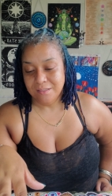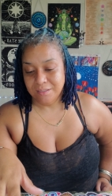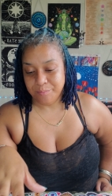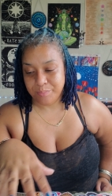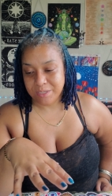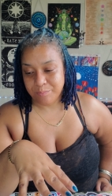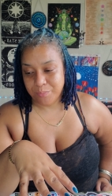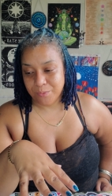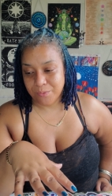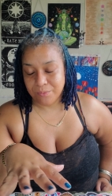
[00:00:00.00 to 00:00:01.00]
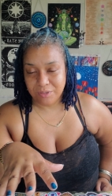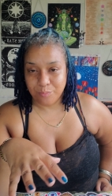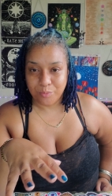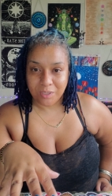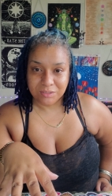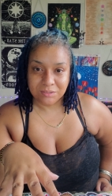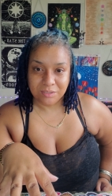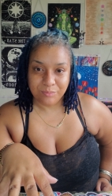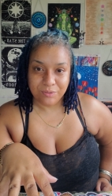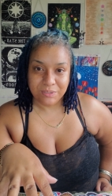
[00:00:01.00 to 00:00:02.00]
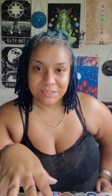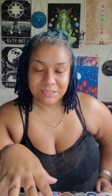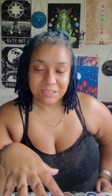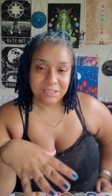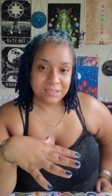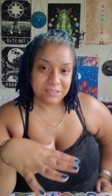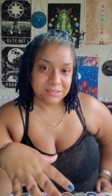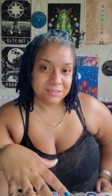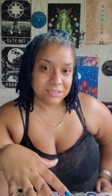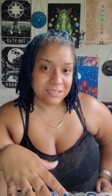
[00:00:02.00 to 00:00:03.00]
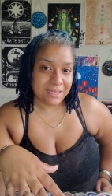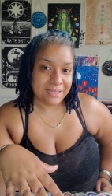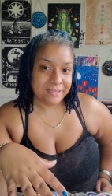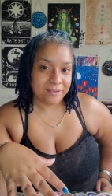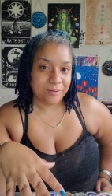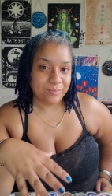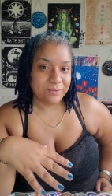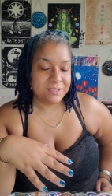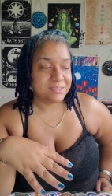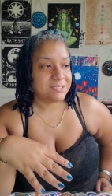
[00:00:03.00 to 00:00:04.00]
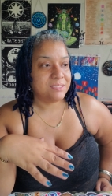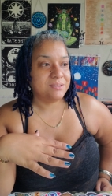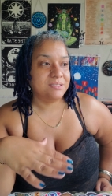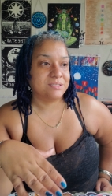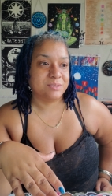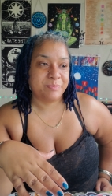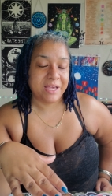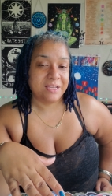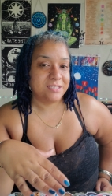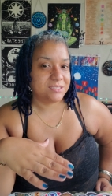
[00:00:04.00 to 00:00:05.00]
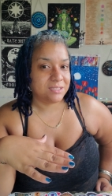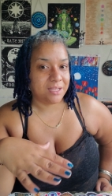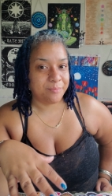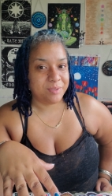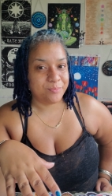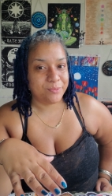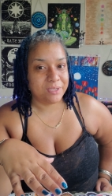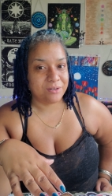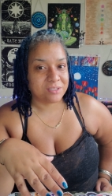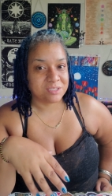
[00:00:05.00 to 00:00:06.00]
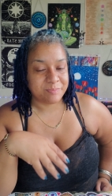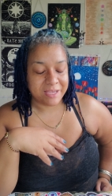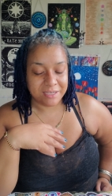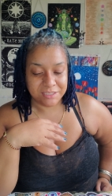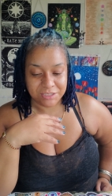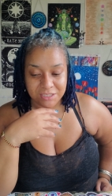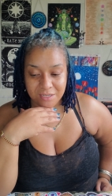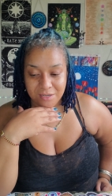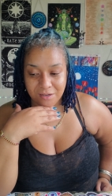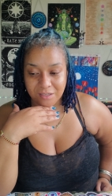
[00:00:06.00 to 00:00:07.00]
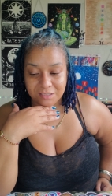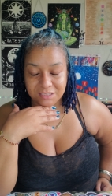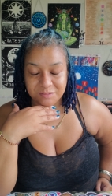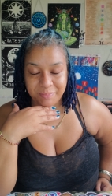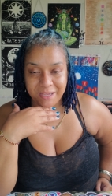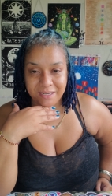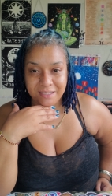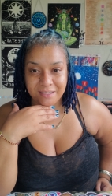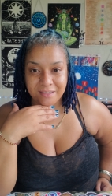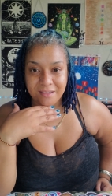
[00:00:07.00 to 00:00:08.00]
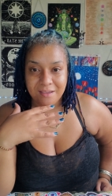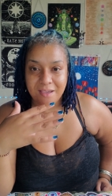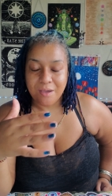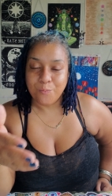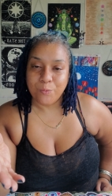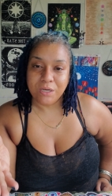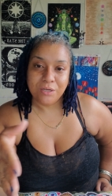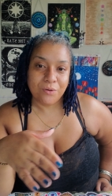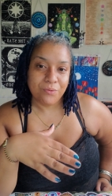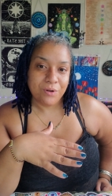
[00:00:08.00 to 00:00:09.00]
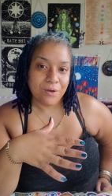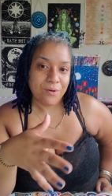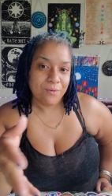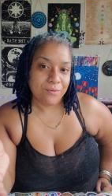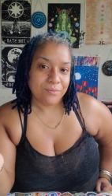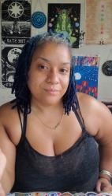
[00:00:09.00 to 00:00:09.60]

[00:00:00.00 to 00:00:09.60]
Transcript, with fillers: the people in the Bronx community, this is a Latin community, they're Spanish, a lot of people here are Spanish, are Hispanic, and we don't know